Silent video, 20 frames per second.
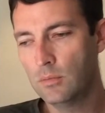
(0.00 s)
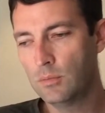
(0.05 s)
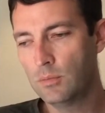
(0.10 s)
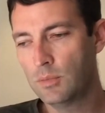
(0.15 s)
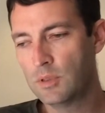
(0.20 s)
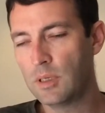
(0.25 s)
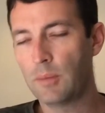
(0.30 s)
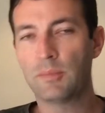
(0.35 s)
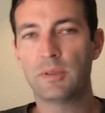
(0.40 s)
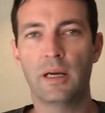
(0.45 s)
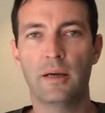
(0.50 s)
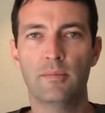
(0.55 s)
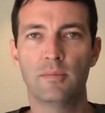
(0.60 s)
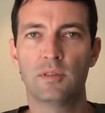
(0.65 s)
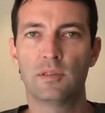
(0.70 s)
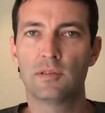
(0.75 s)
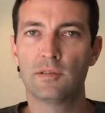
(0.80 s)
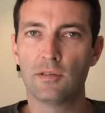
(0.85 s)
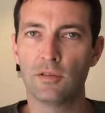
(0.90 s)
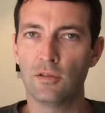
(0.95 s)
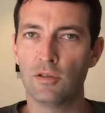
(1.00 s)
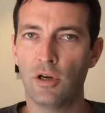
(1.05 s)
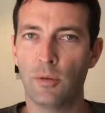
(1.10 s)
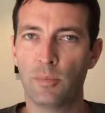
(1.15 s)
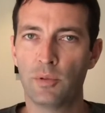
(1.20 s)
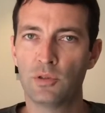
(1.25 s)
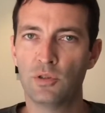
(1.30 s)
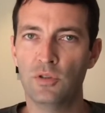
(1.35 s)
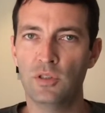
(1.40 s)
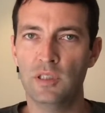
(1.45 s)
Sometimes certain
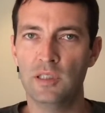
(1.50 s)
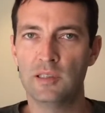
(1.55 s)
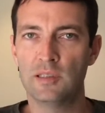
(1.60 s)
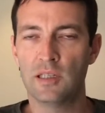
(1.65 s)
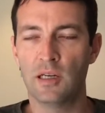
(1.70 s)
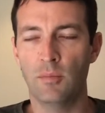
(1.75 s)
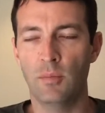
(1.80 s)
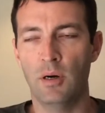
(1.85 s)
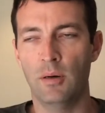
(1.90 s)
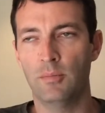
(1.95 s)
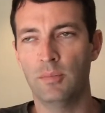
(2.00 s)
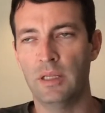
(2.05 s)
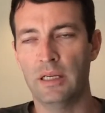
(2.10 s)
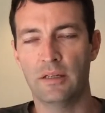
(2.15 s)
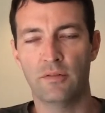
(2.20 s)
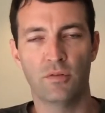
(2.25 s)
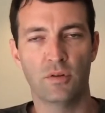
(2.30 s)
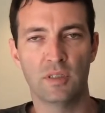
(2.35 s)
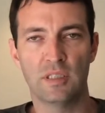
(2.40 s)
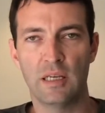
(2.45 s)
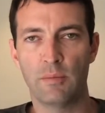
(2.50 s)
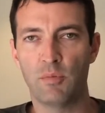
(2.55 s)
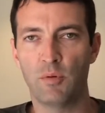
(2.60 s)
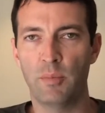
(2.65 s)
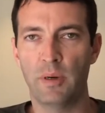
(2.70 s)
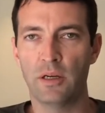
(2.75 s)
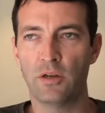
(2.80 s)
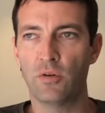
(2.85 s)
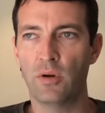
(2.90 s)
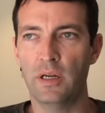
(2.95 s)
opportunities come up, like for example
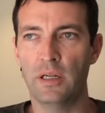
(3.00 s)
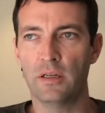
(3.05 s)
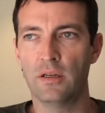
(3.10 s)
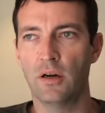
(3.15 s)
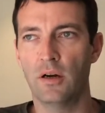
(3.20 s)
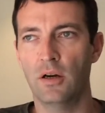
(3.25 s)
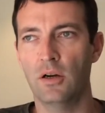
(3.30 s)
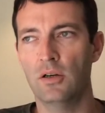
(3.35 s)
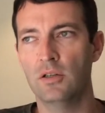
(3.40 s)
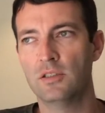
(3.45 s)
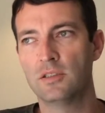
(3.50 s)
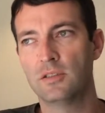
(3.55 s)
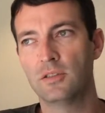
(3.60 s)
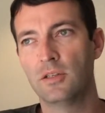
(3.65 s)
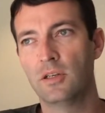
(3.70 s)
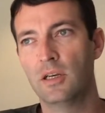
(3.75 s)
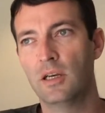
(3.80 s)
my credit cards.